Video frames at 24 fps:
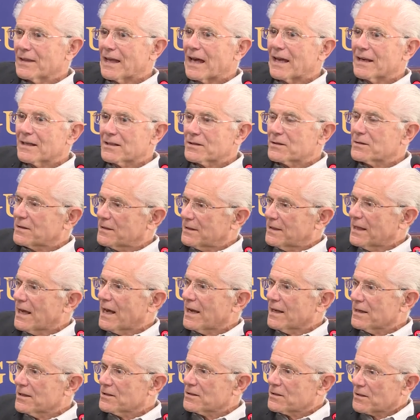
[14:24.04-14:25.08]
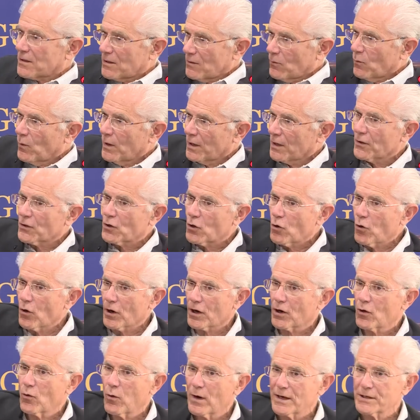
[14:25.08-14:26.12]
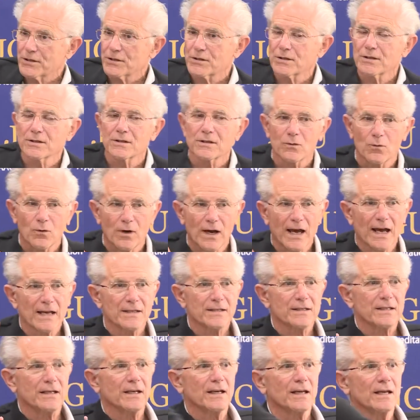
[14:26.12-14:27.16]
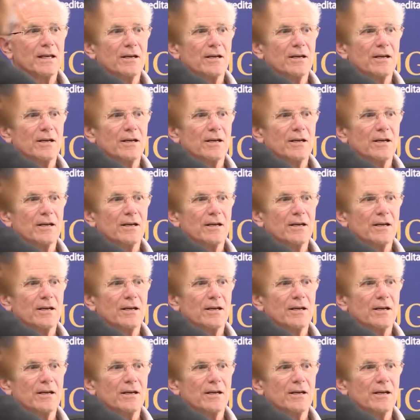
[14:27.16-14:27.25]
that is one of the core questions that we're asking